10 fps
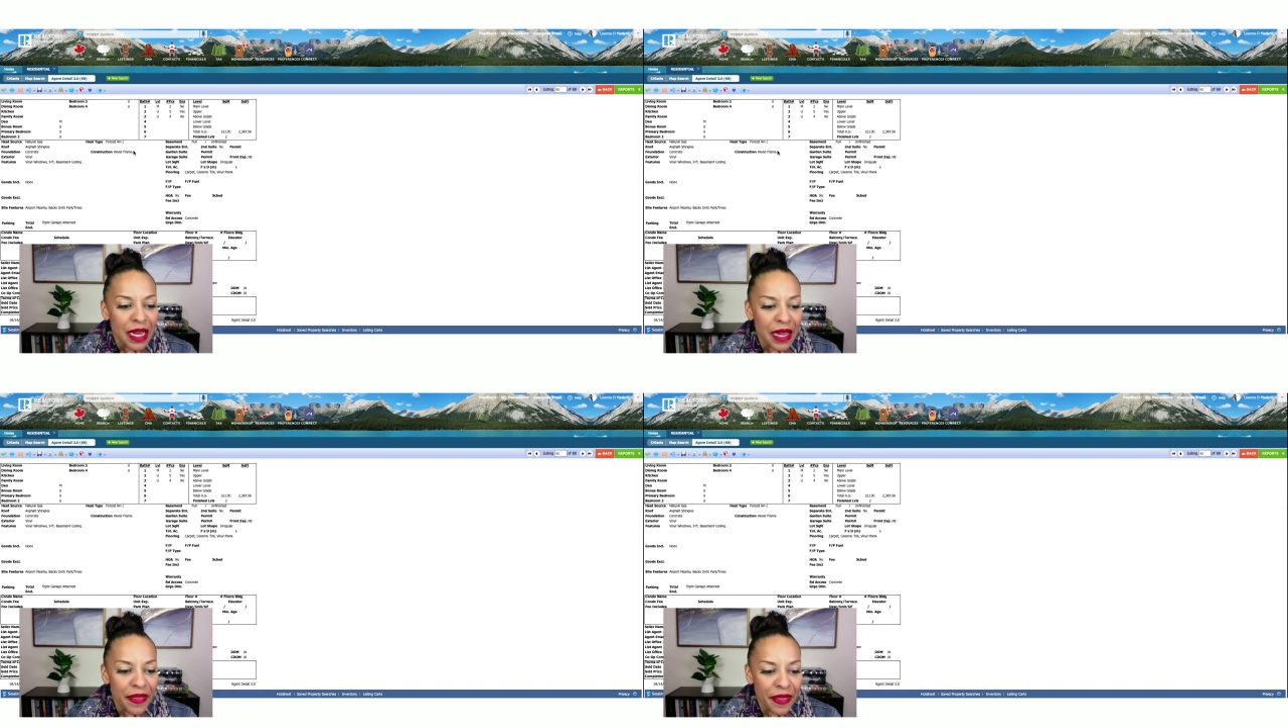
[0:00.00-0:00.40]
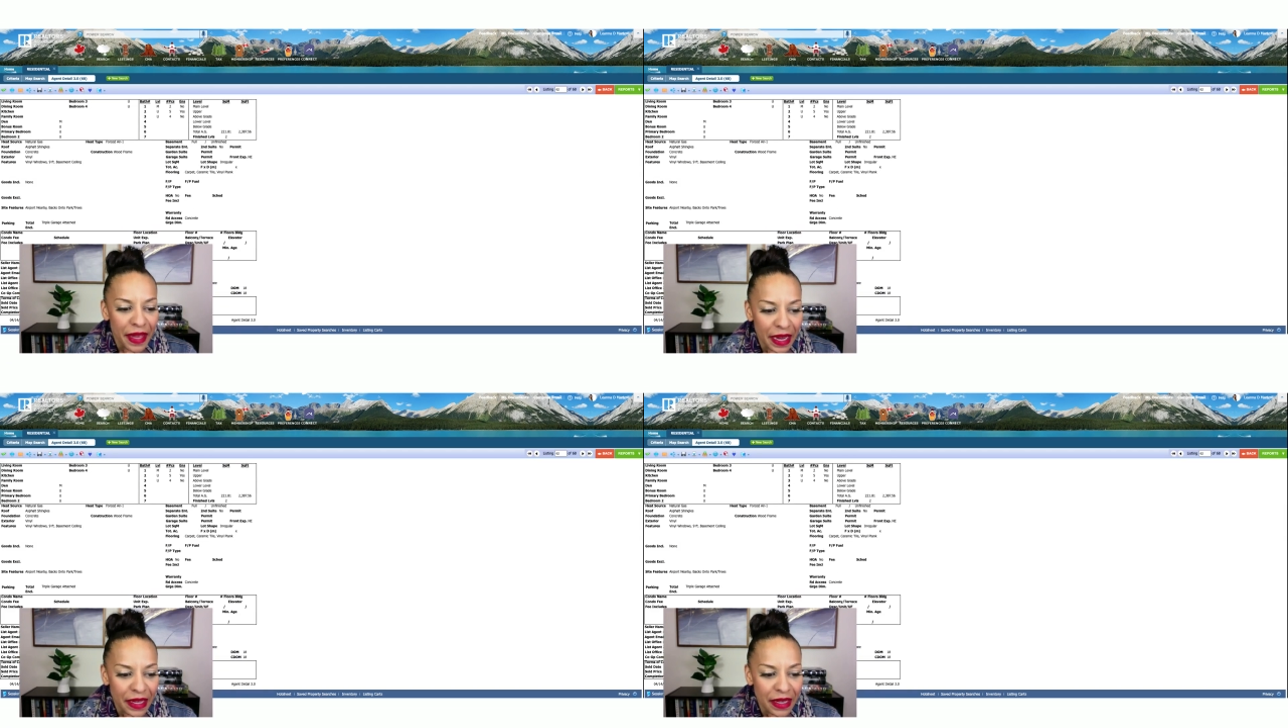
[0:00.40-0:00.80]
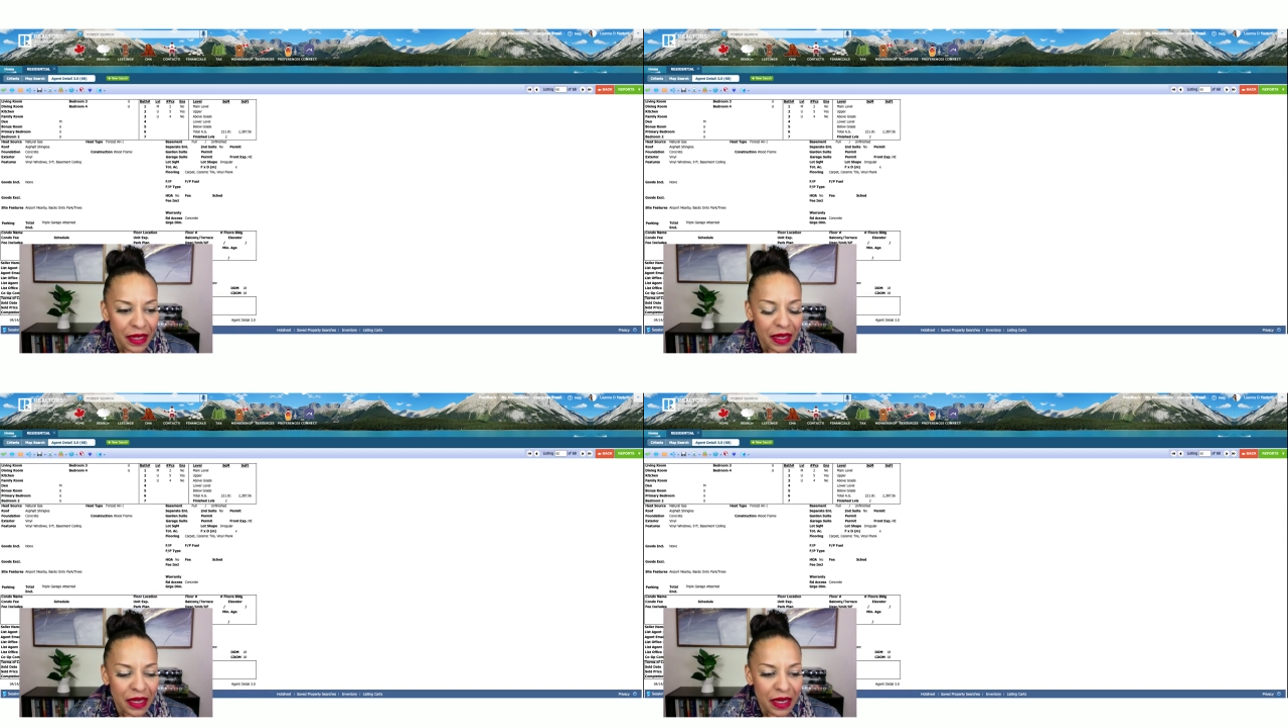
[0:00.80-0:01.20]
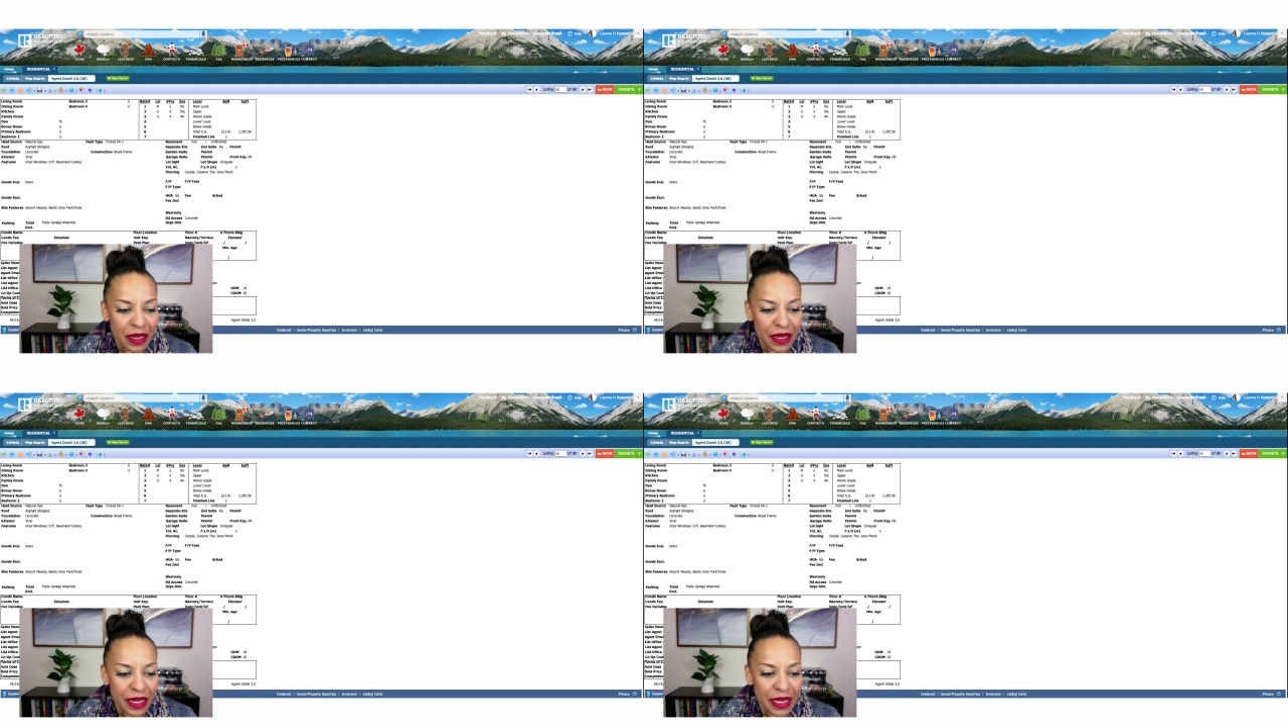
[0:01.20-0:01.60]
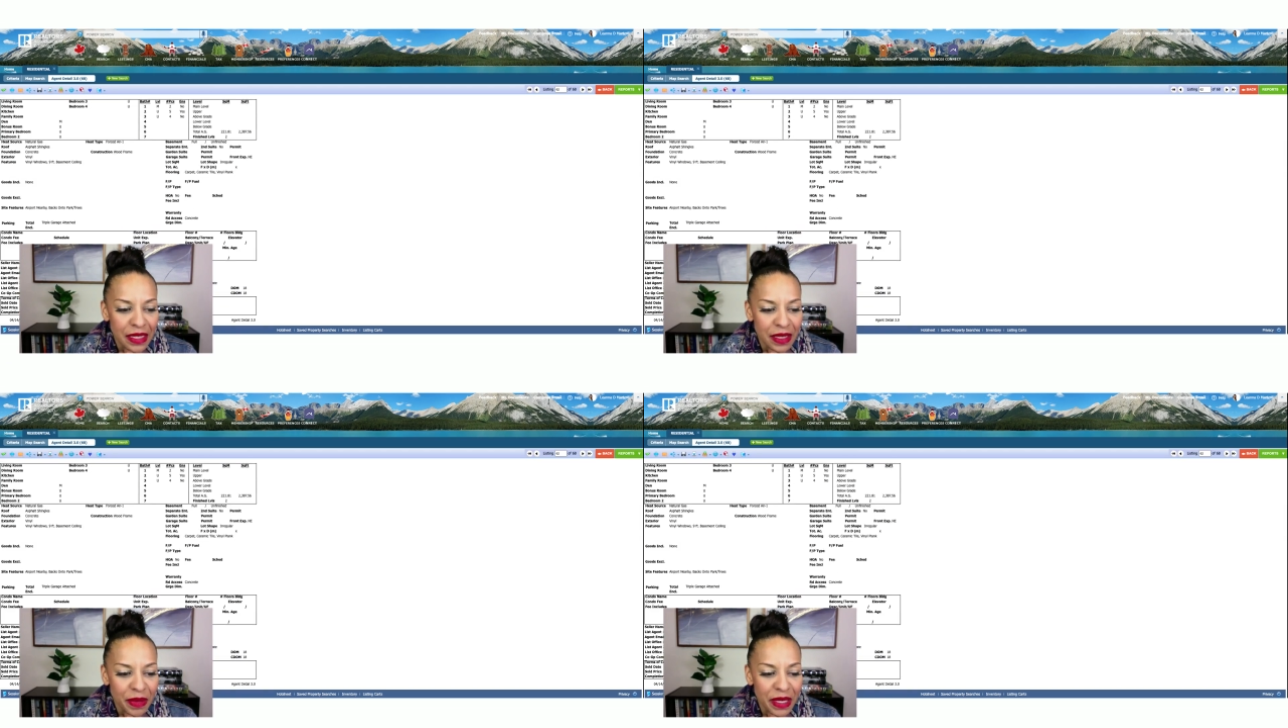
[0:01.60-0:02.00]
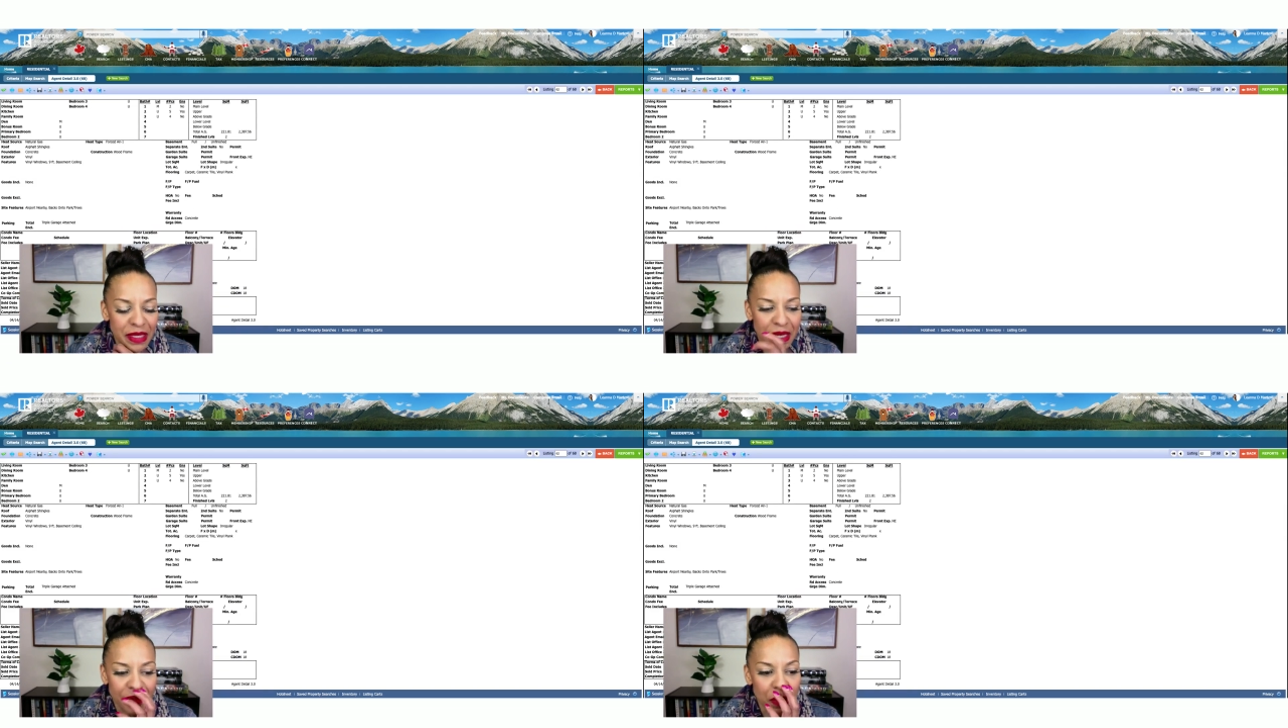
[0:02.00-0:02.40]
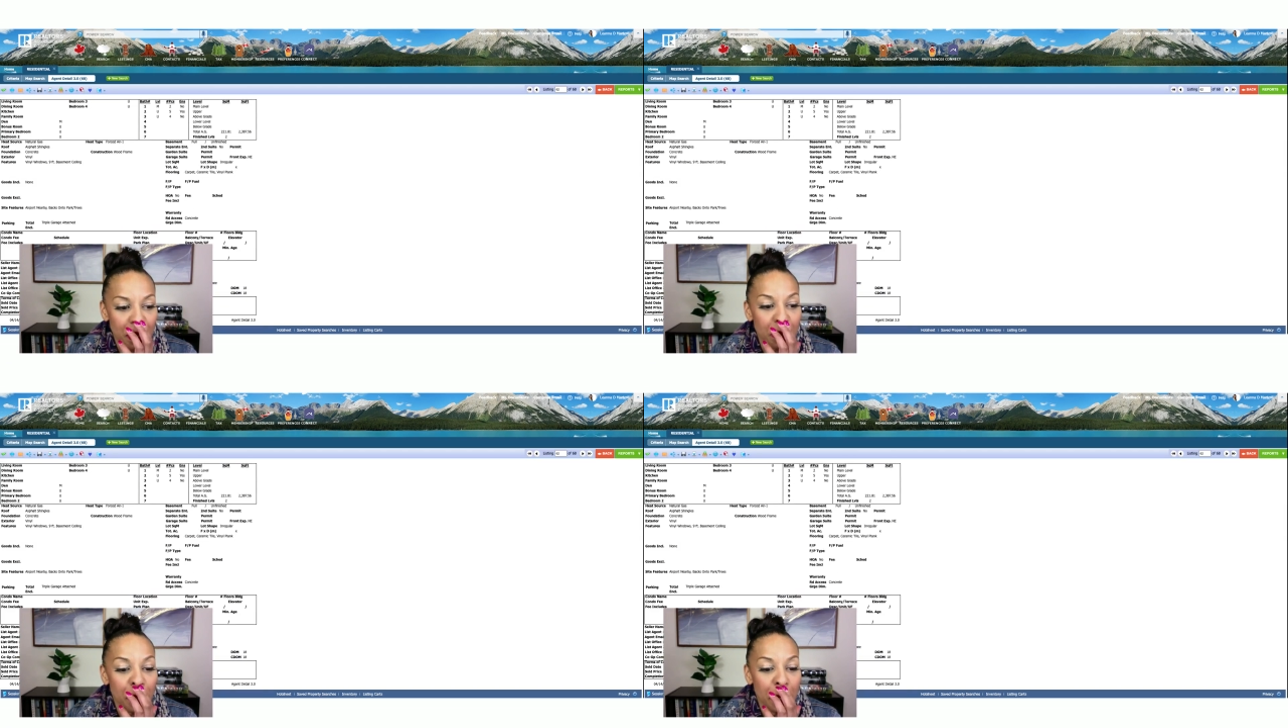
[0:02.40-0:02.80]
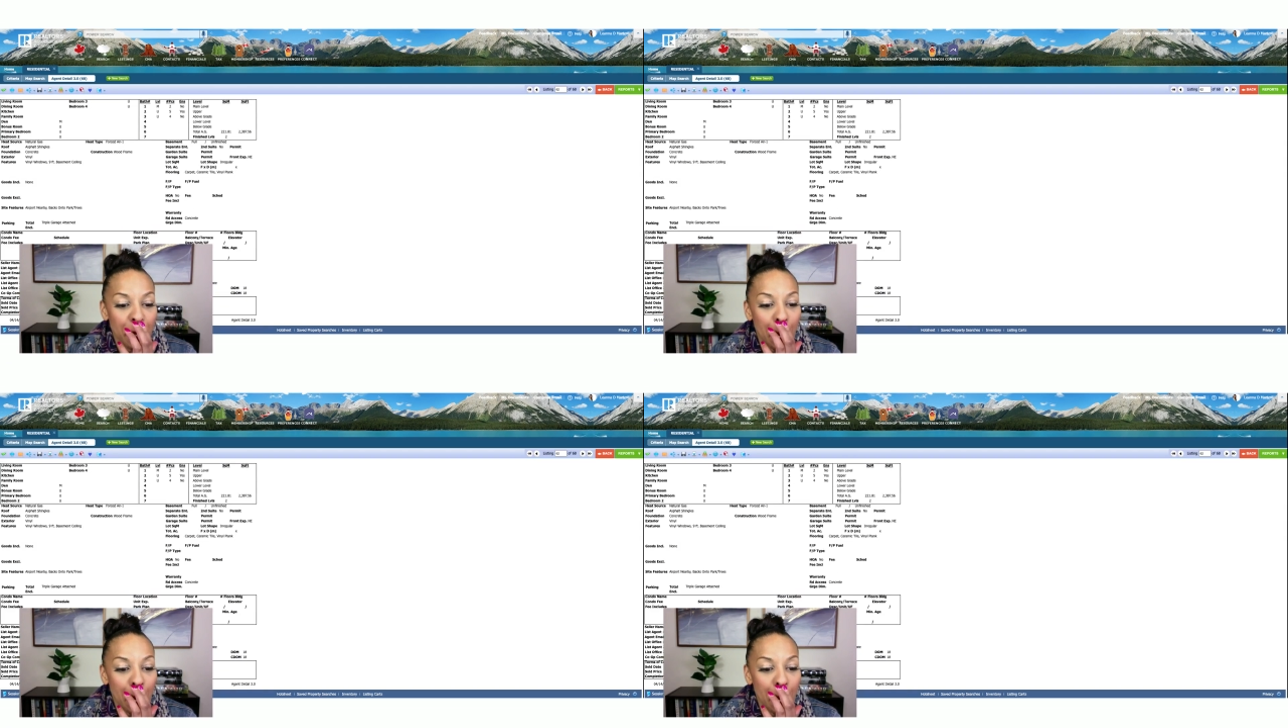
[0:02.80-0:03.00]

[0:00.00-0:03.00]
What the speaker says: and then it ends up being 721.